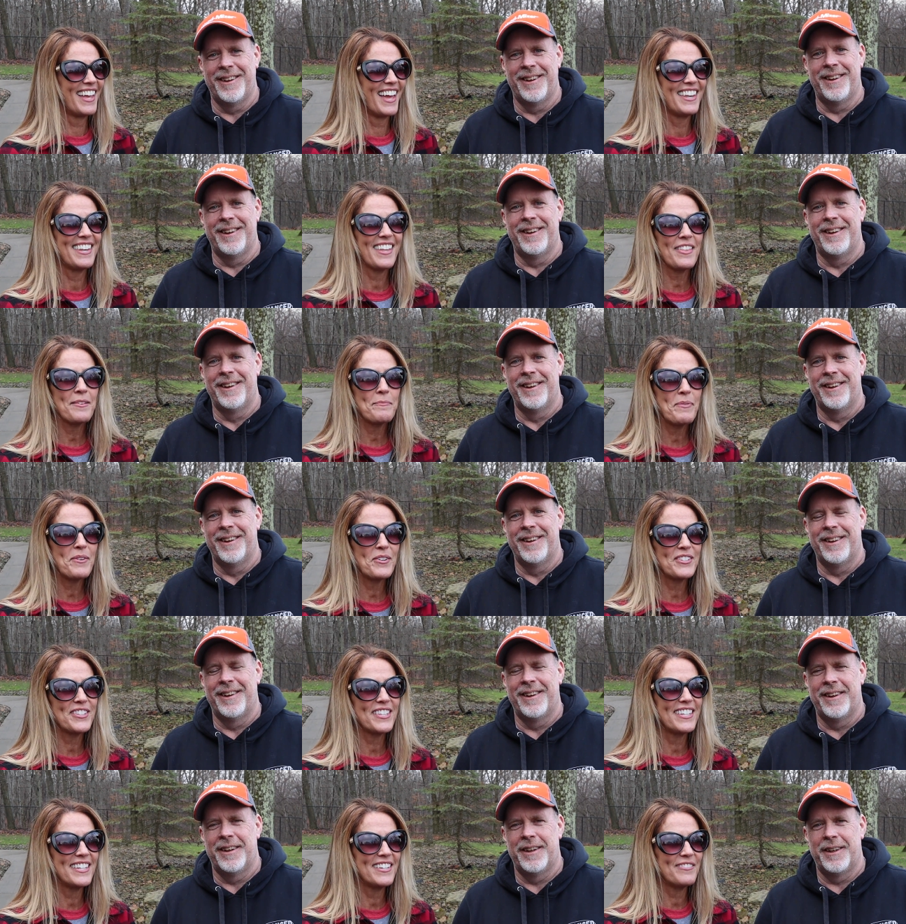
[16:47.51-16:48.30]
Speaker 1: another
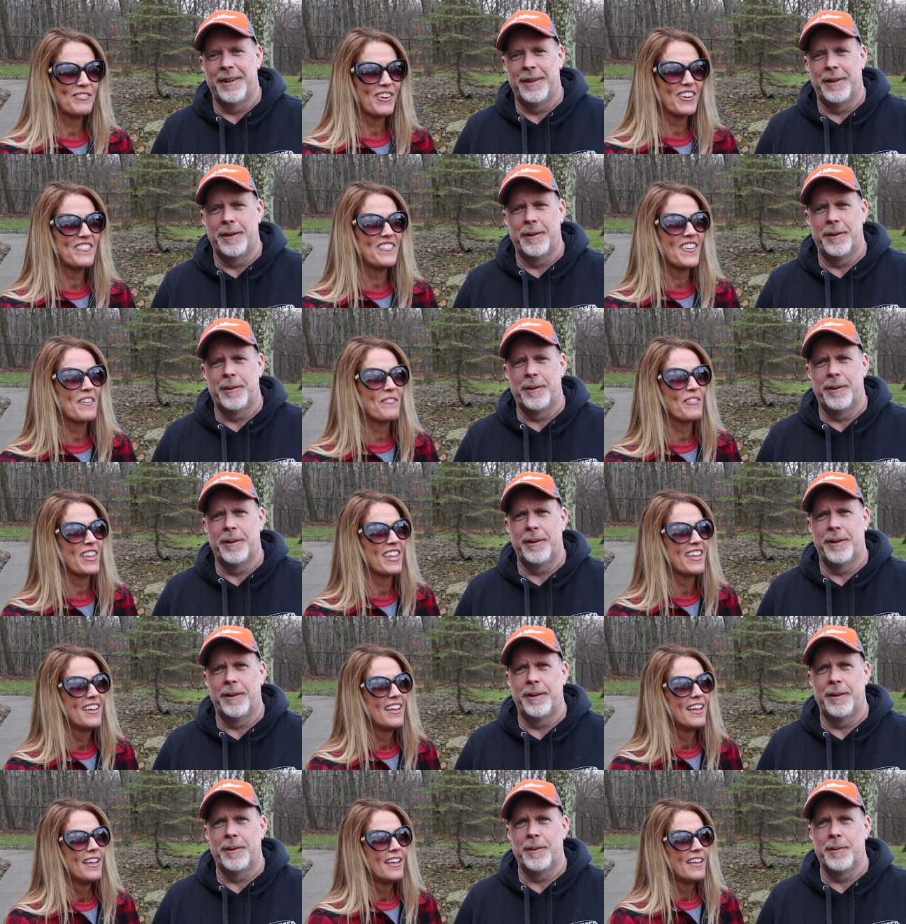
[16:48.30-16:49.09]
person in my
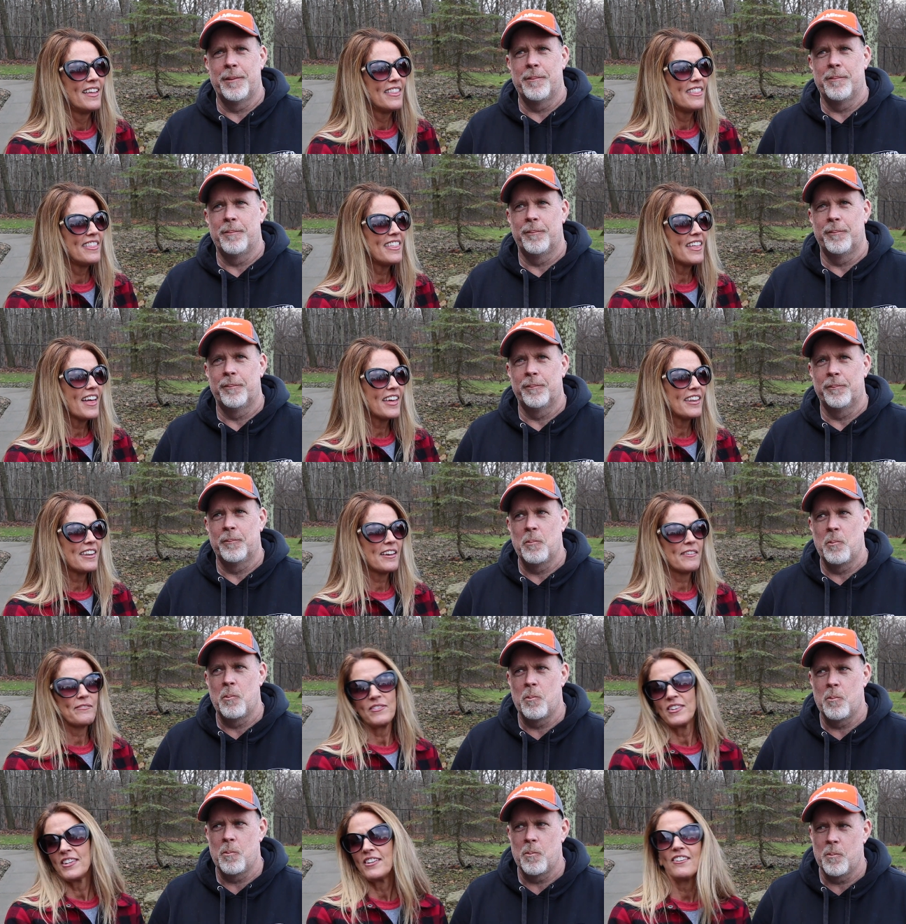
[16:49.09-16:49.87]
family that,
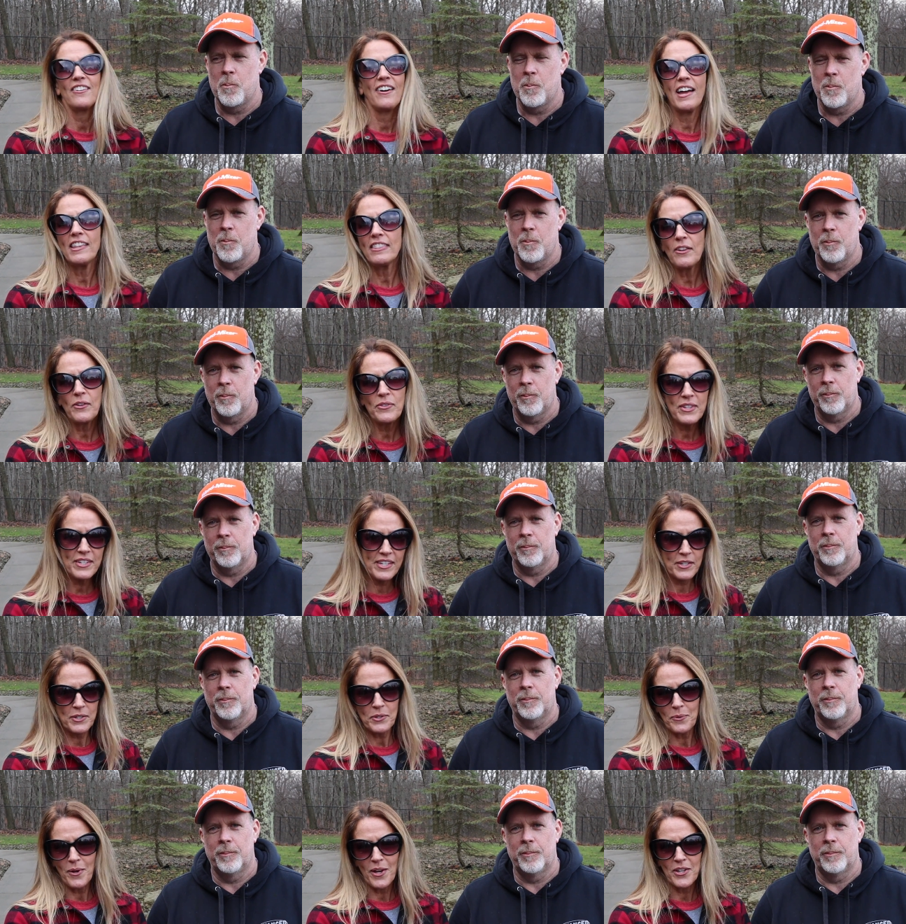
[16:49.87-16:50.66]
um, you know, unload
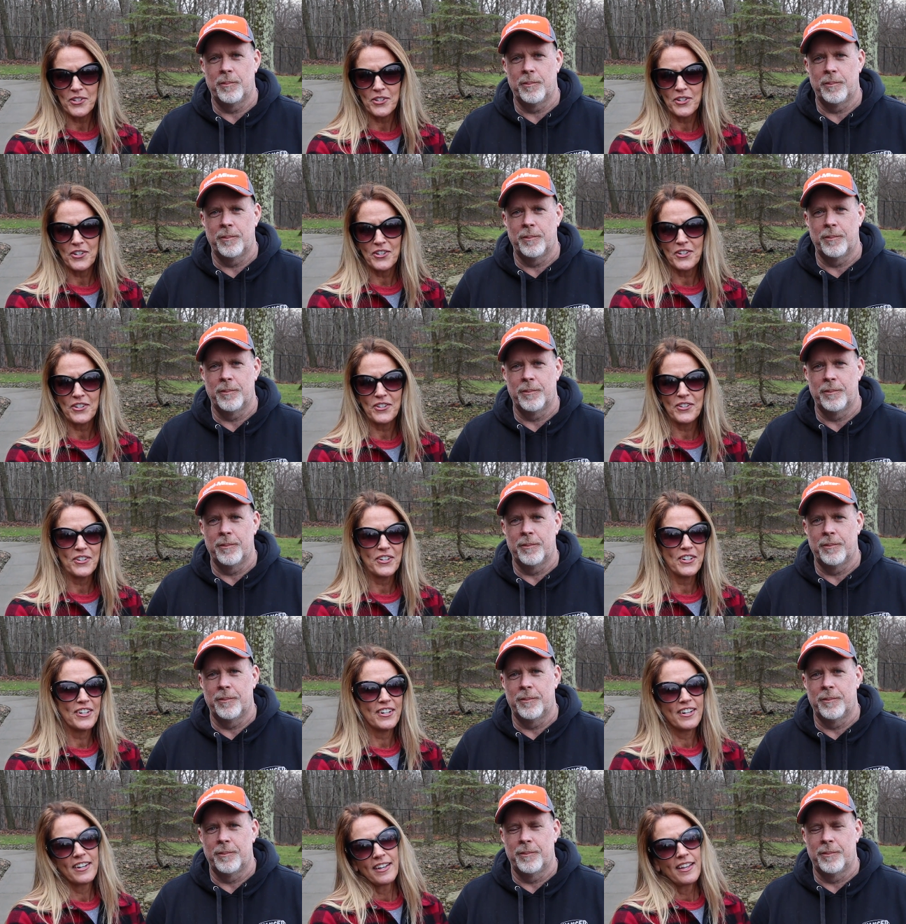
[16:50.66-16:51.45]
the dishwasher
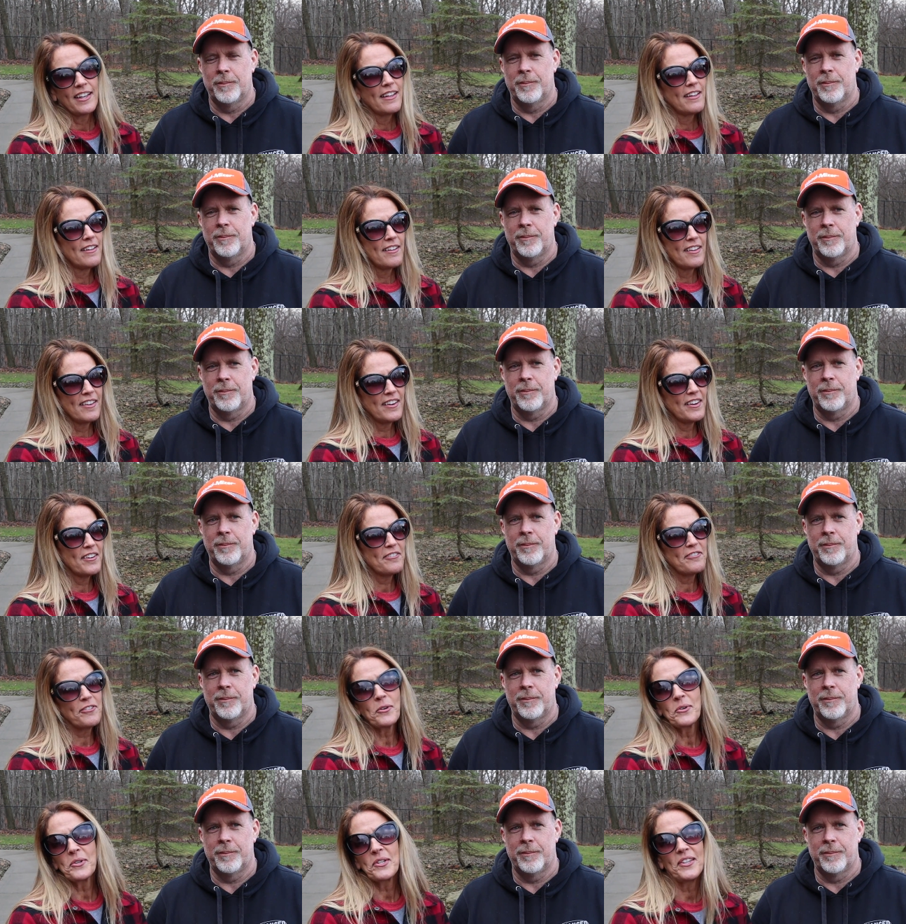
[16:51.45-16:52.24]
or, you
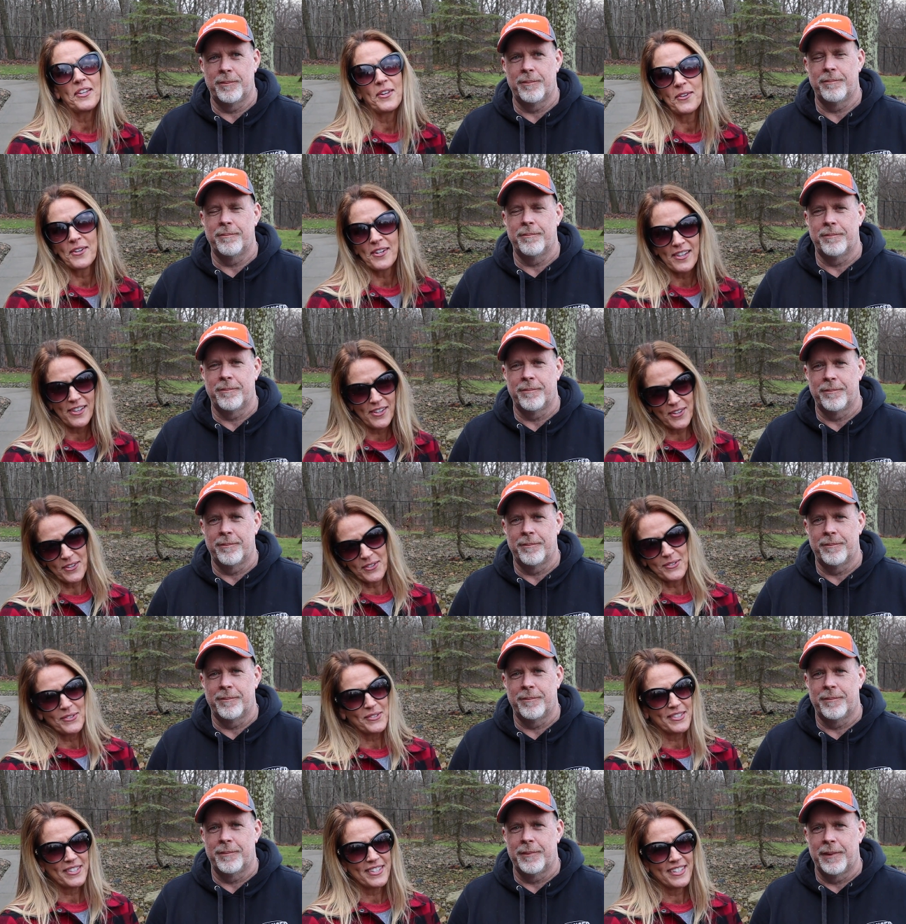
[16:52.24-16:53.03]
know, fold a load of
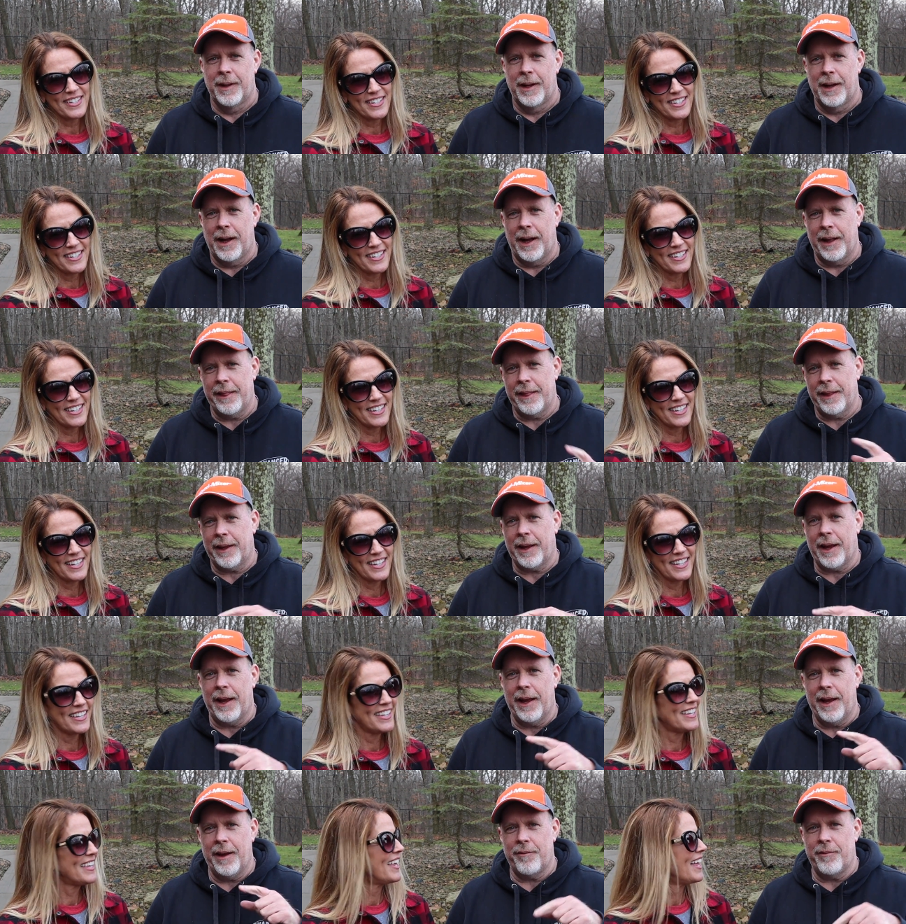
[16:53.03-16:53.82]
clothes. I
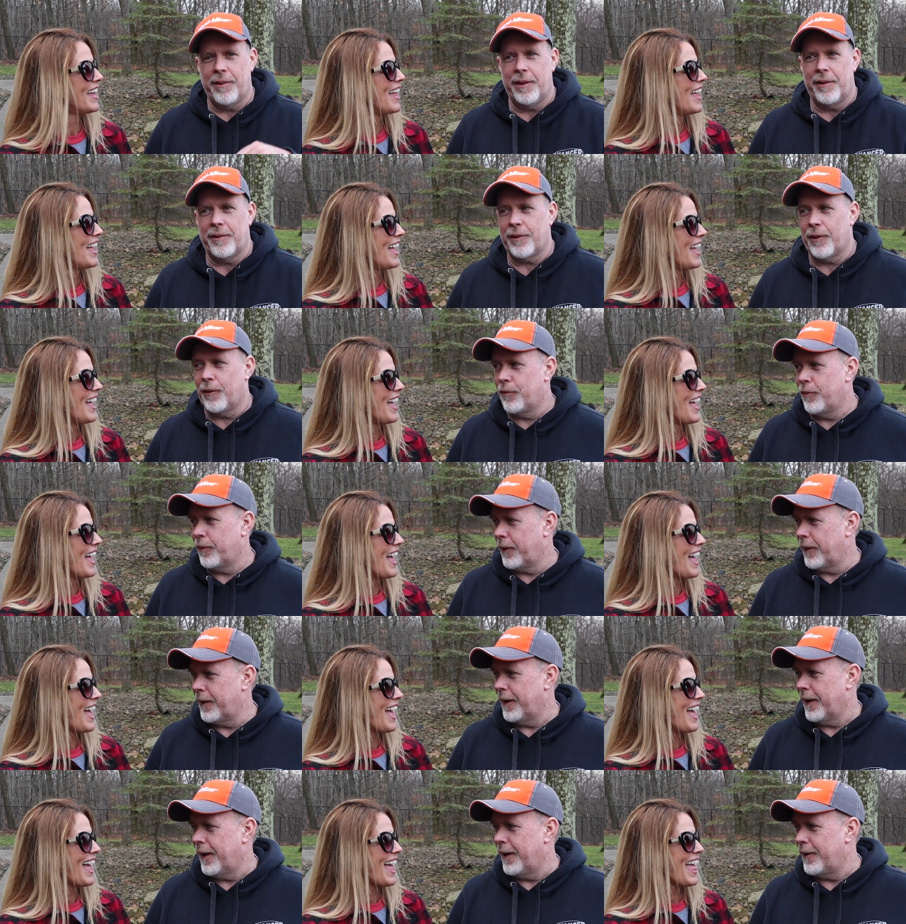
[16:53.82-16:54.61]
Speaker 2: think I have these all
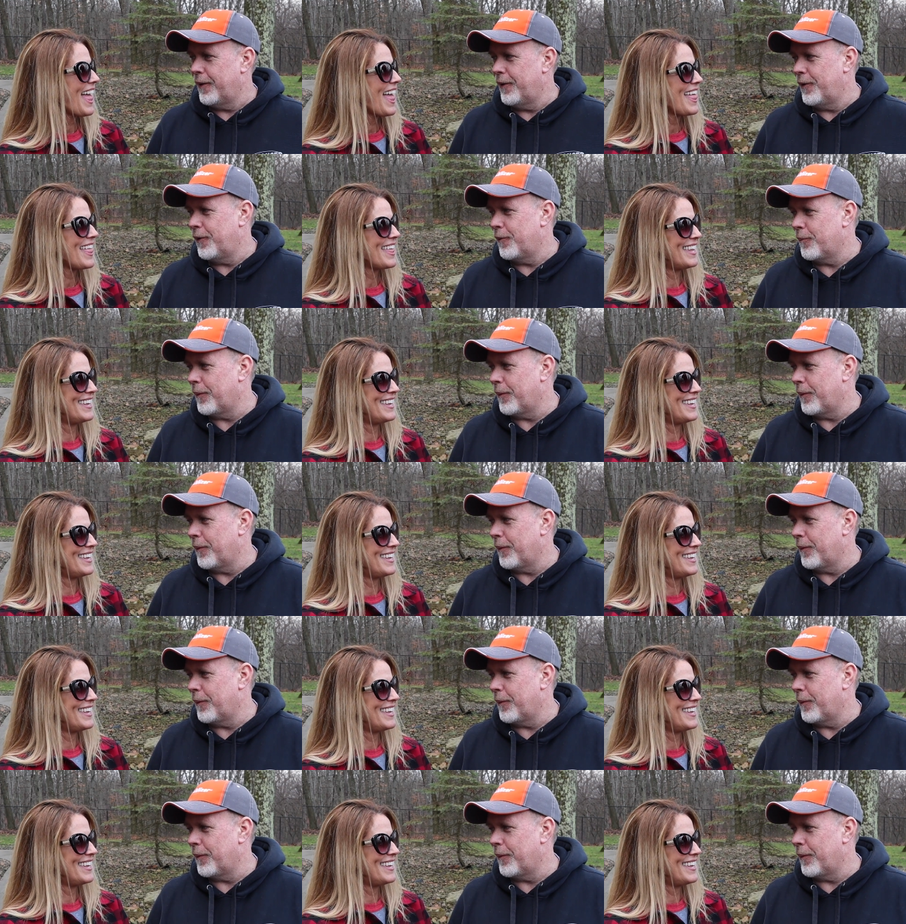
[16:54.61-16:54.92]
figured out who and,